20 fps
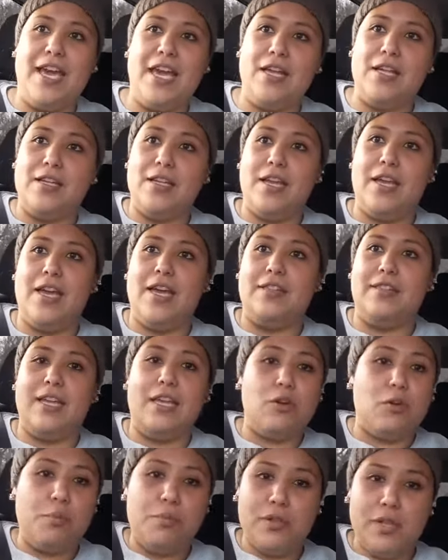It, and
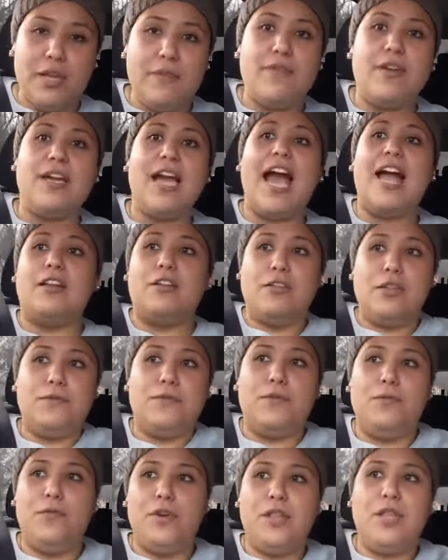they don't believe in God because
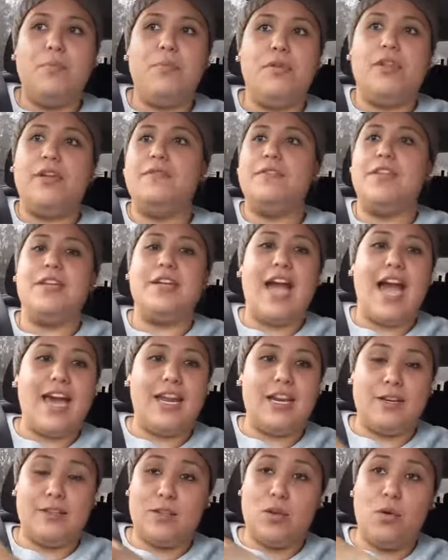if you really believed in
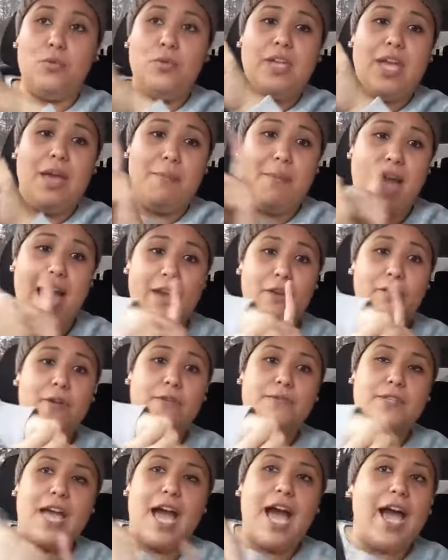God, it's only a matter
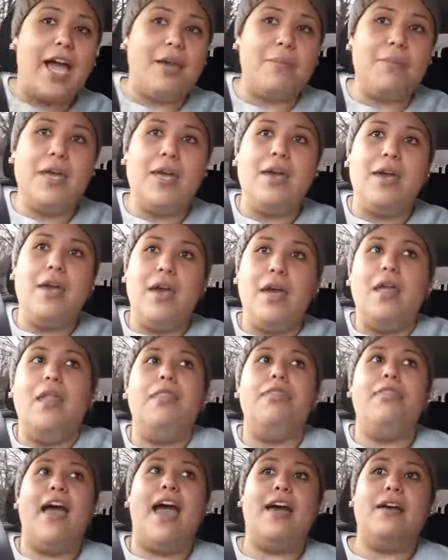of time
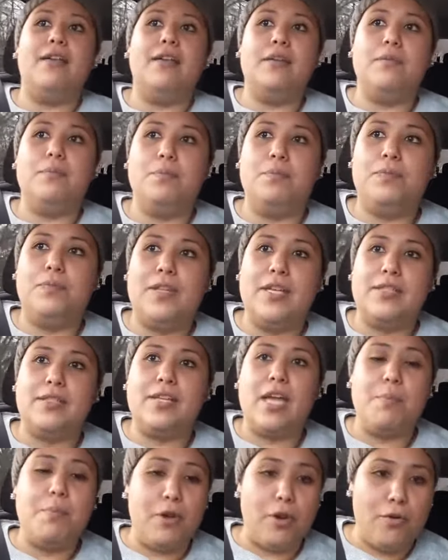that this
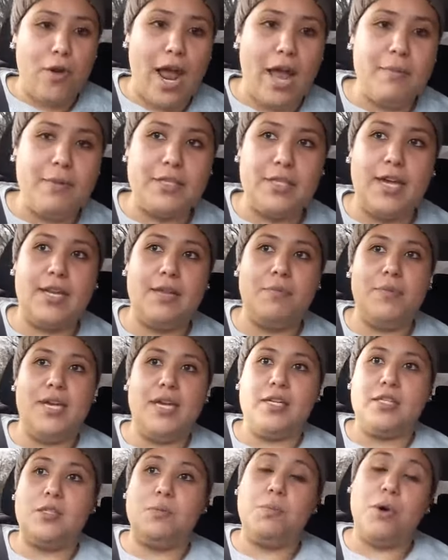type of crime is going to
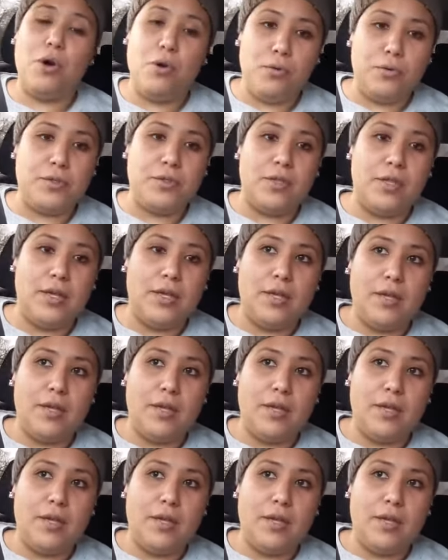be exposed.